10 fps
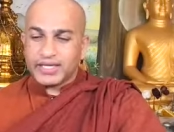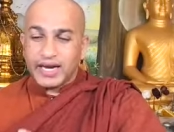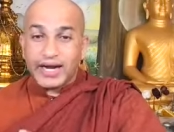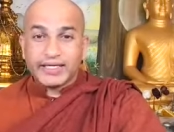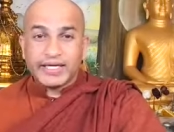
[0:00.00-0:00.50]

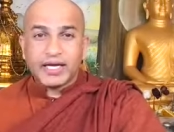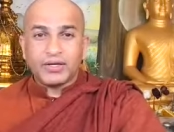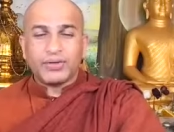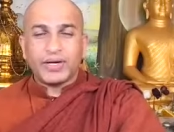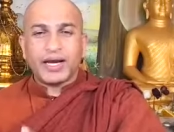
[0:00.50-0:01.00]
that
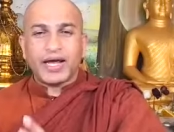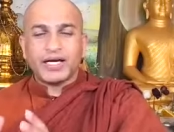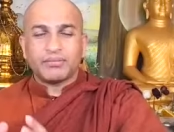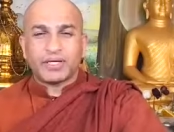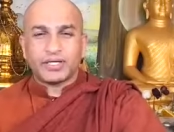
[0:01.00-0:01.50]
attain to
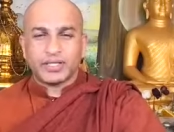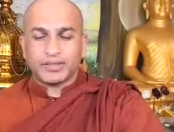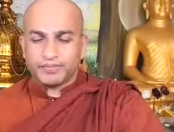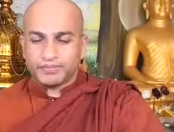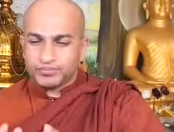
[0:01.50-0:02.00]
enlightenment
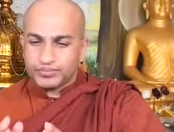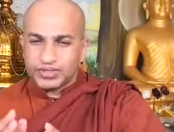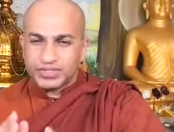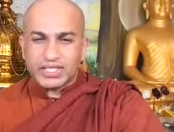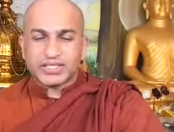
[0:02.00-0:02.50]

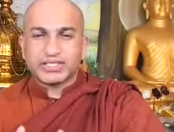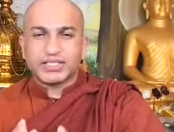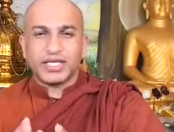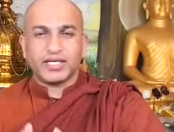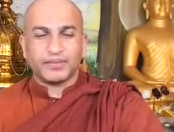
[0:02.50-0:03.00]
just
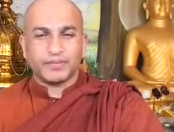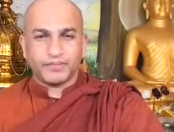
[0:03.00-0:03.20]
seeing.